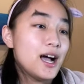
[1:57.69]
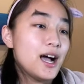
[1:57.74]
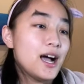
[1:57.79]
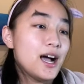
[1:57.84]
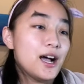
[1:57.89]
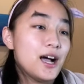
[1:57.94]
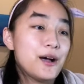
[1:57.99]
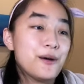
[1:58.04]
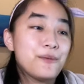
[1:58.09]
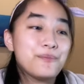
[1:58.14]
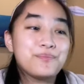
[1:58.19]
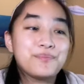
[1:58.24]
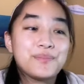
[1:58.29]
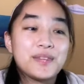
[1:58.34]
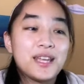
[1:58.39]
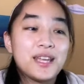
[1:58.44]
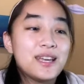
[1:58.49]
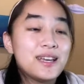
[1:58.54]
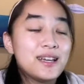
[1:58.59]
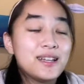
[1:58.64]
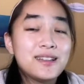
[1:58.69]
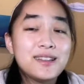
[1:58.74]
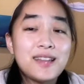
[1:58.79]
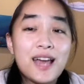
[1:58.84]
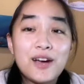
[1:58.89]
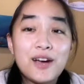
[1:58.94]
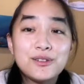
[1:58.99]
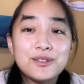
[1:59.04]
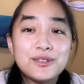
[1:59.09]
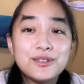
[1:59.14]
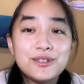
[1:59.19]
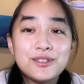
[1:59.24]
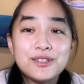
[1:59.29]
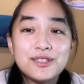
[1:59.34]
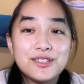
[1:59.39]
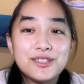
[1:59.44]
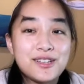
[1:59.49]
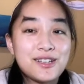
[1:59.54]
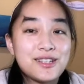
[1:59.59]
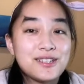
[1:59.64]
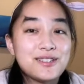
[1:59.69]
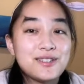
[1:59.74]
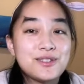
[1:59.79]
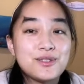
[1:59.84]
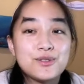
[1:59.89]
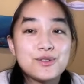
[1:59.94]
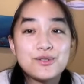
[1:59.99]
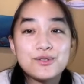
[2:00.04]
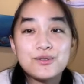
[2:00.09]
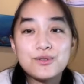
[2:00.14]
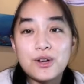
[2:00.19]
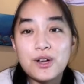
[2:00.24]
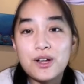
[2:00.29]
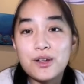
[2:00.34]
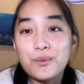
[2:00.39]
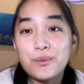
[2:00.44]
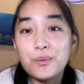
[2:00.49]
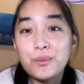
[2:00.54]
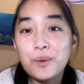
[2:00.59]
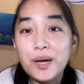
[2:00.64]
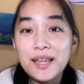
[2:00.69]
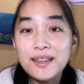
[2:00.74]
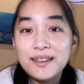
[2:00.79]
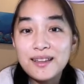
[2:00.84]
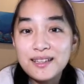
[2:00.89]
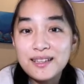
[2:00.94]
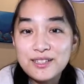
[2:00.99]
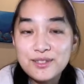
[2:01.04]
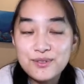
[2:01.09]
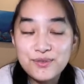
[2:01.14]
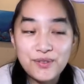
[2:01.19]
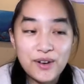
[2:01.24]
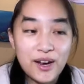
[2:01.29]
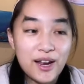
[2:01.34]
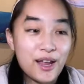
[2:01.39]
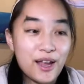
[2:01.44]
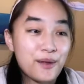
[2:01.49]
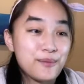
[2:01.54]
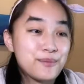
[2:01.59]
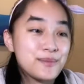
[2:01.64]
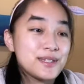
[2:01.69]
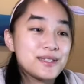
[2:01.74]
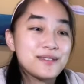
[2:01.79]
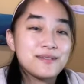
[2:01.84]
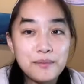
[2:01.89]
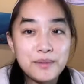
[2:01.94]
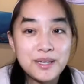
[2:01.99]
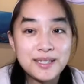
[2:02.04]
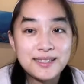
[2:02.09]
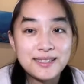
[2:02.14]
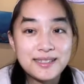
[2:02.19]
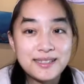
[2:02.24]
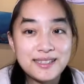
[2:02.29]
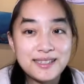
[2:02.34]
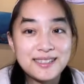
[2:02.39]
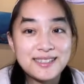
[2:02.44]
It allows you to just draw way less frames, basically